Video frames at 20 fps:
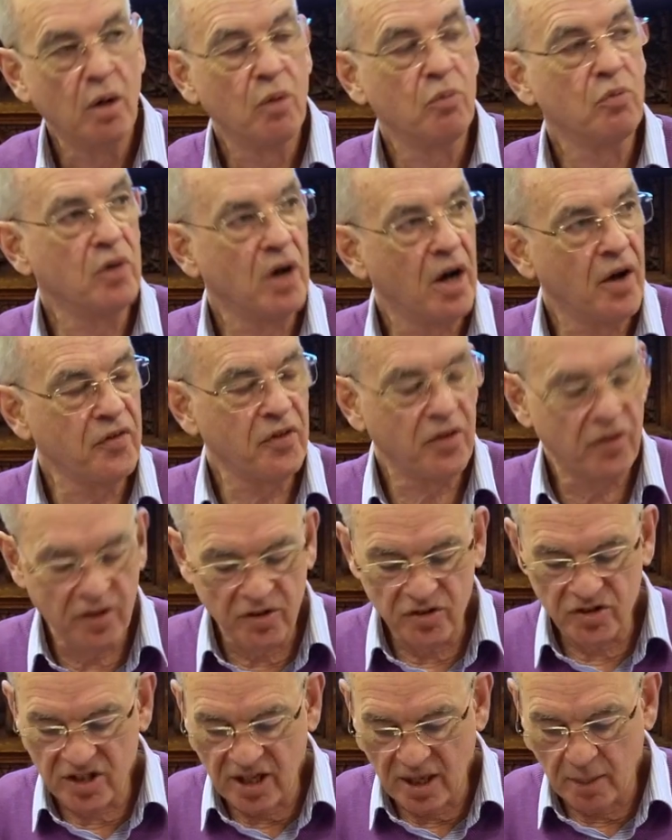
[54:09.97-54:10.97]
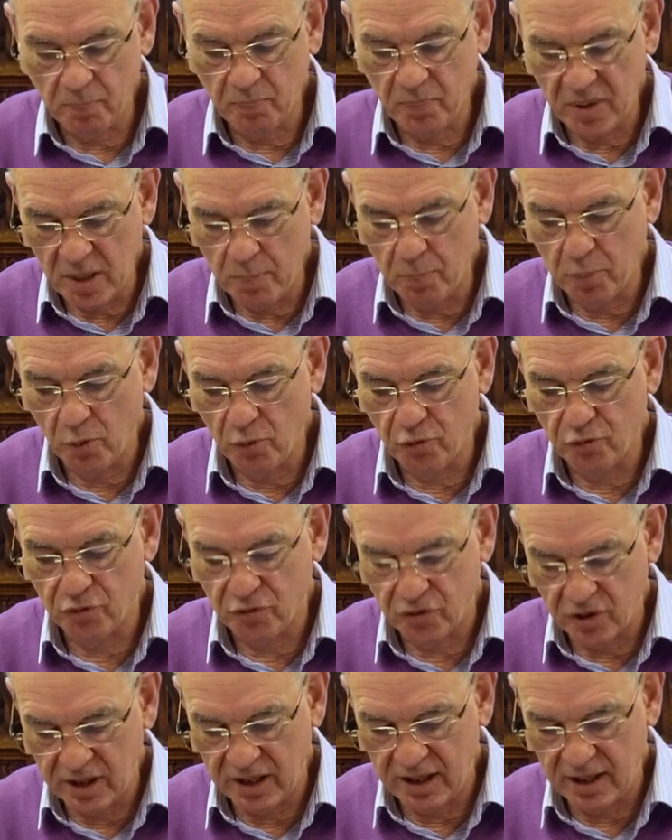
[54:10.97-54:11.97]
rather than set people
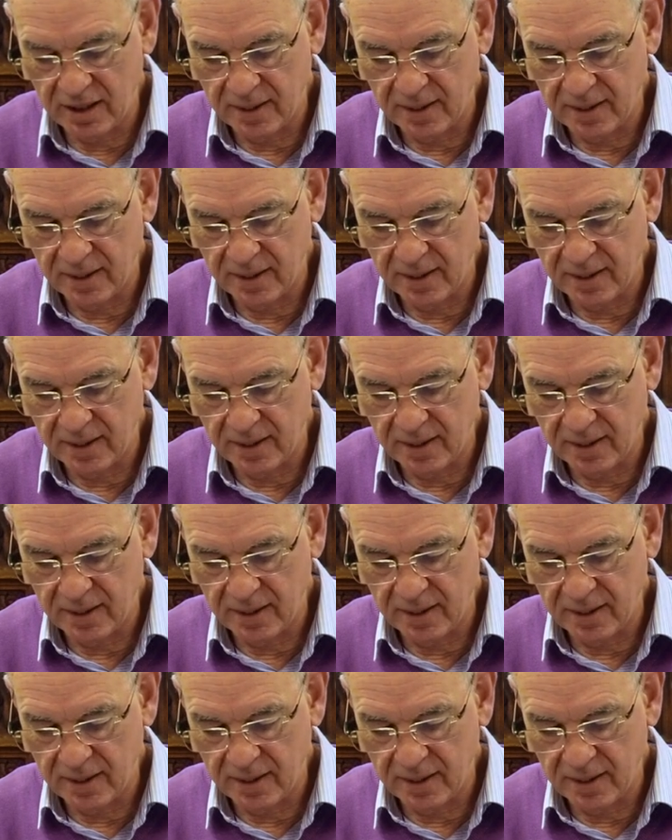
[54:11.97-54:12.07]
free.